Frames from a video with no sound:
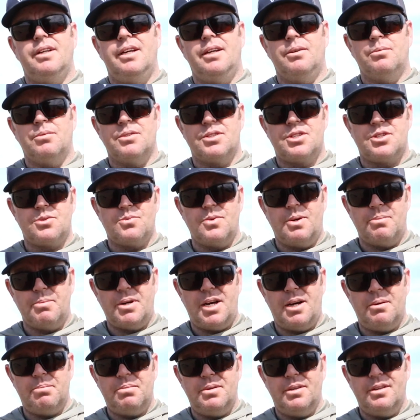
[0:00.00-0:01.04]
it will swim
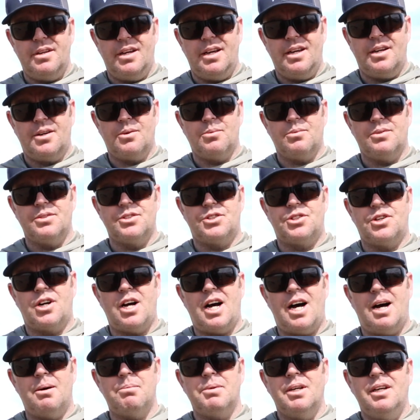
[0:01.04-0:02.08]
up, and it will
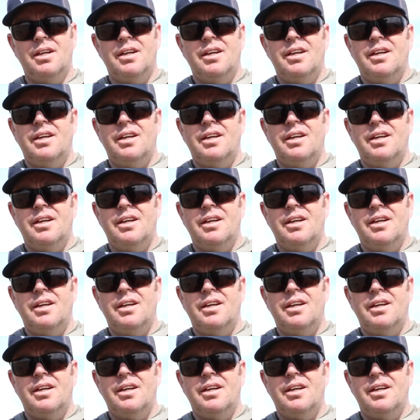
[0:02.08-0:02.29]
drop.